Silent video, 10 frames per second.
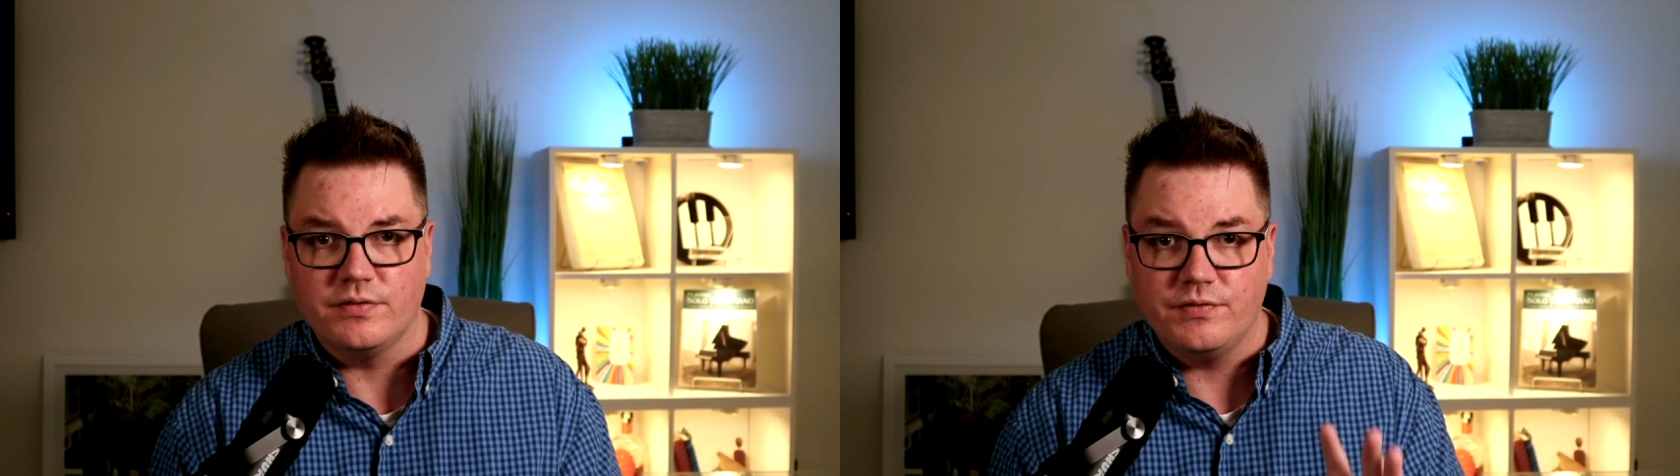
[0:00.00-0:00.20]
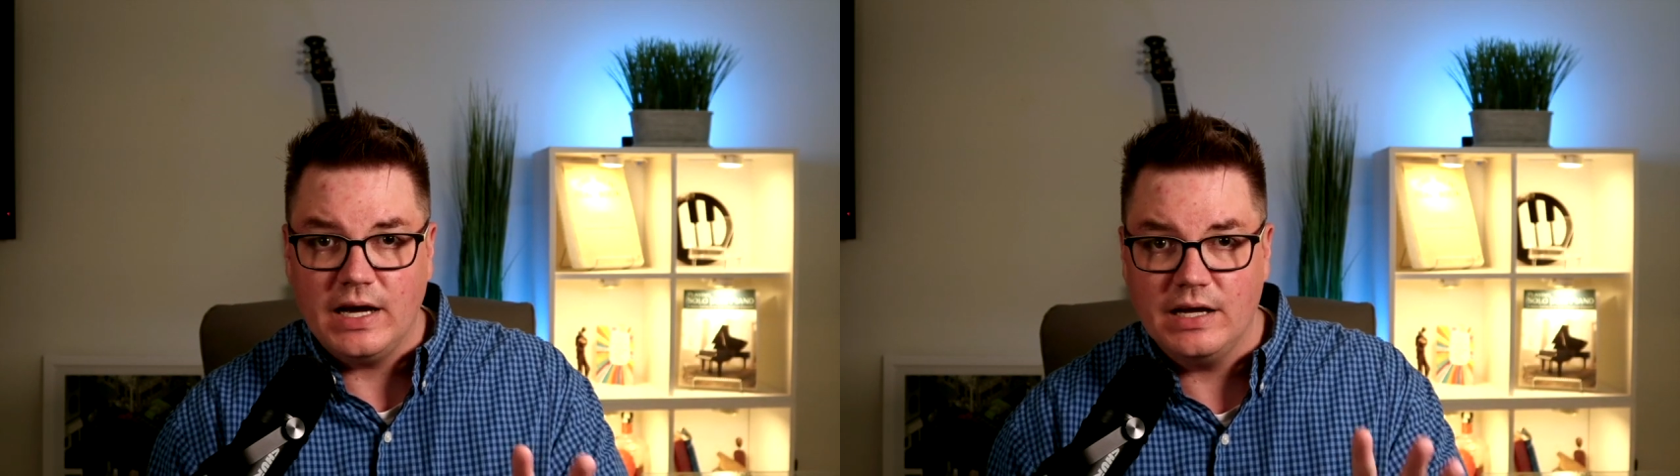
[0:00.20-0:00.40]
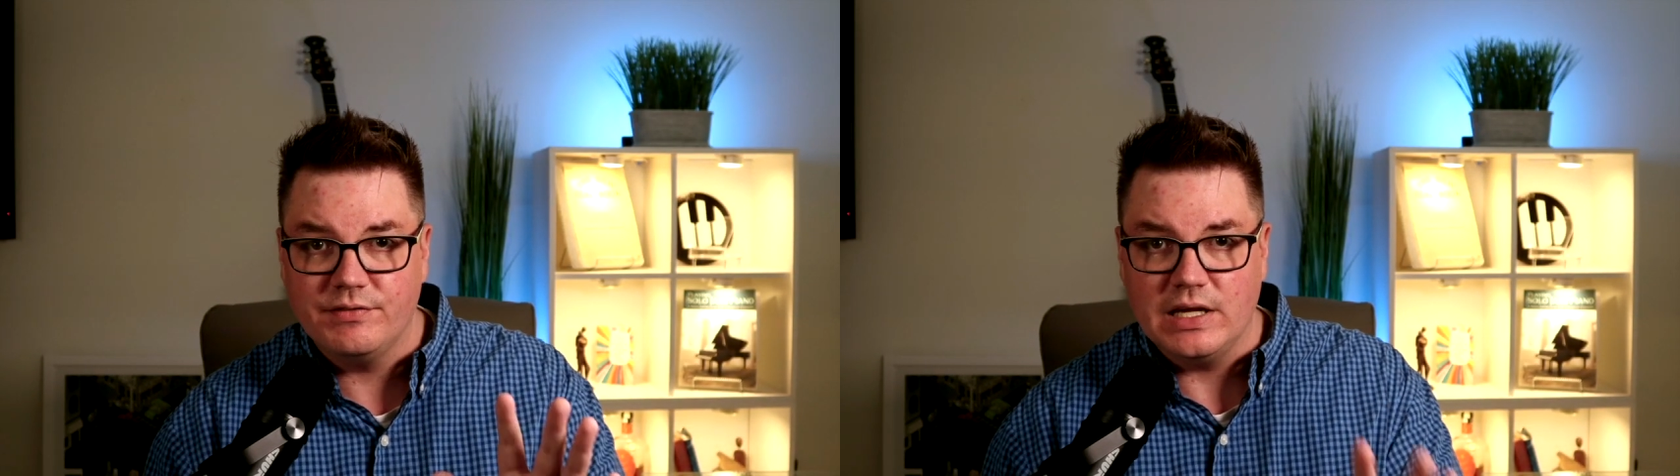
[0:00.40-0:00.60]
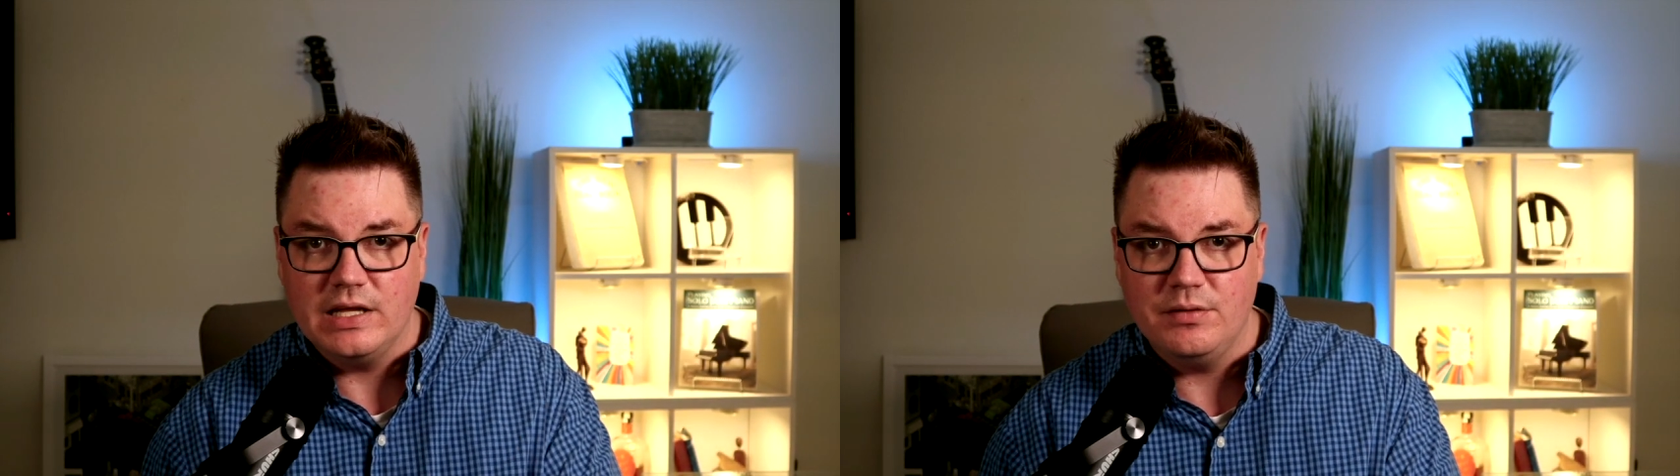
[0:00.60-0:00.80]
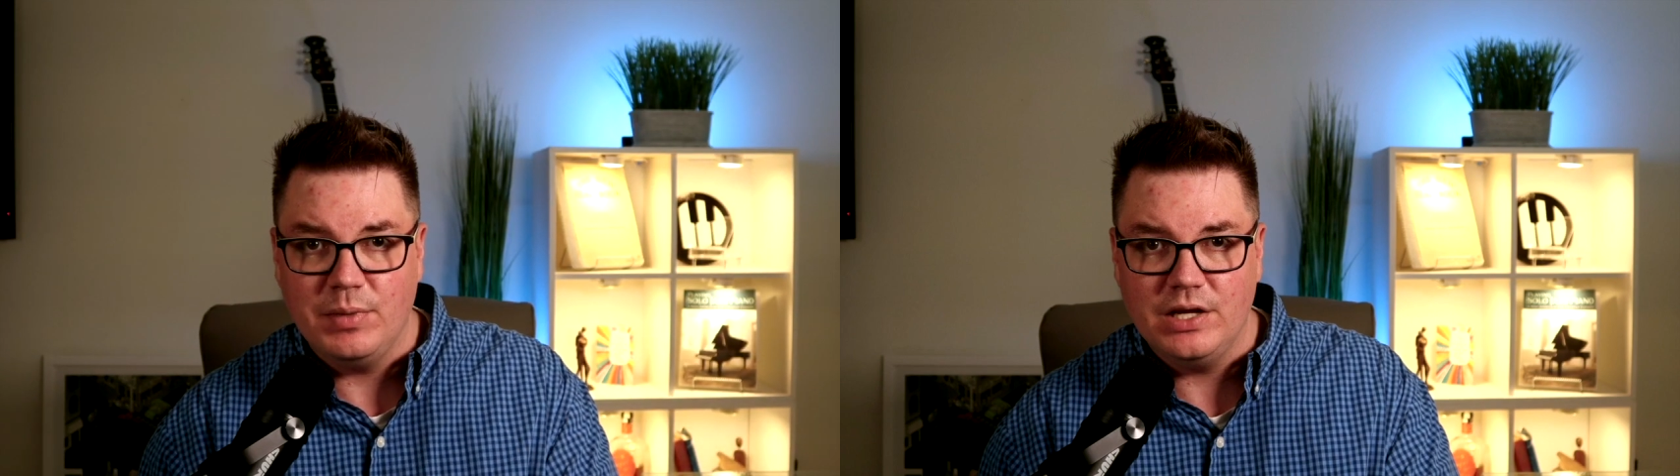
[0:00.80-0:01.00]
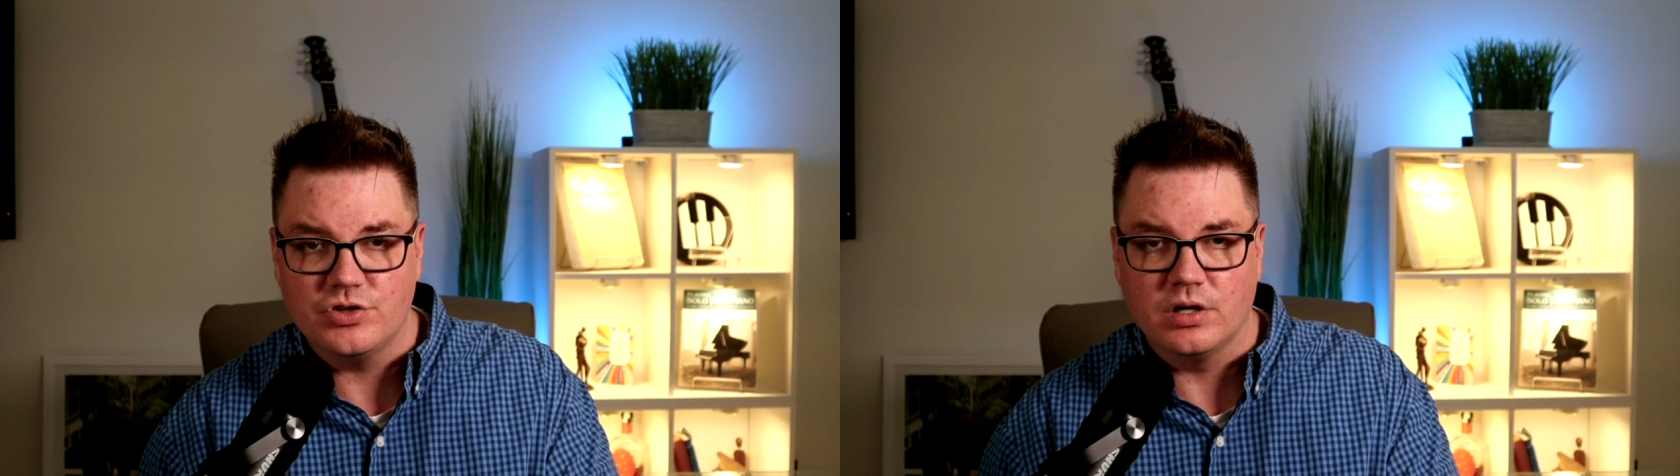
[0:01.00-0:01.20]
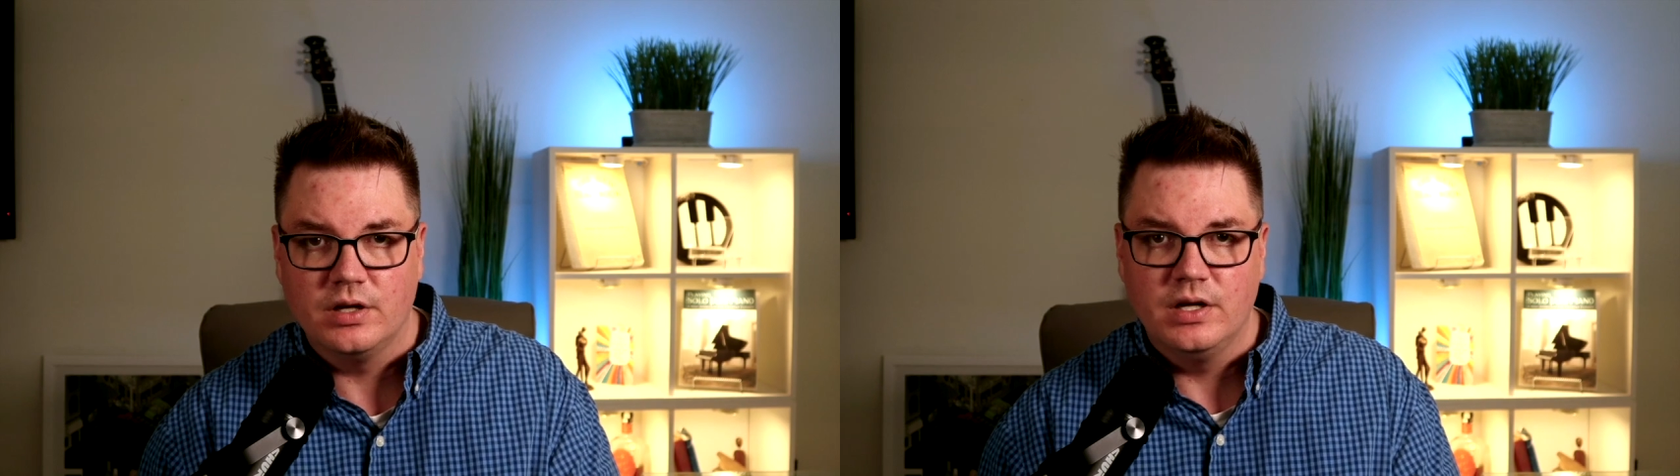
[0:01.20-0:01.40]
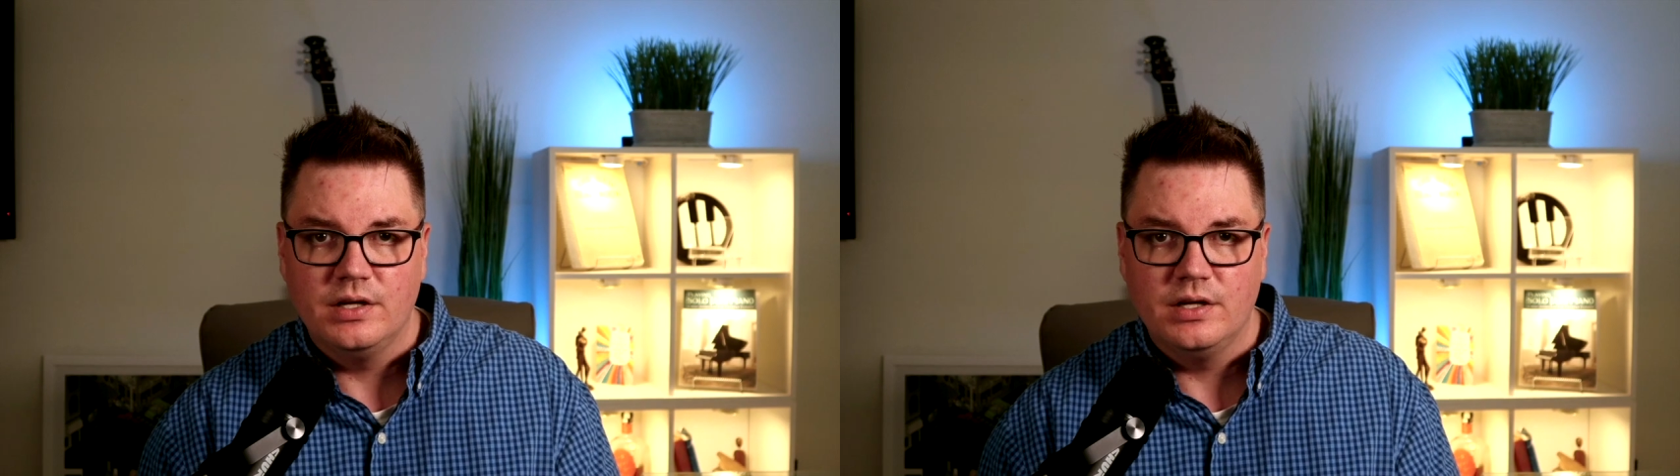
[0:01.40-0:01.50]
the 5 in E major,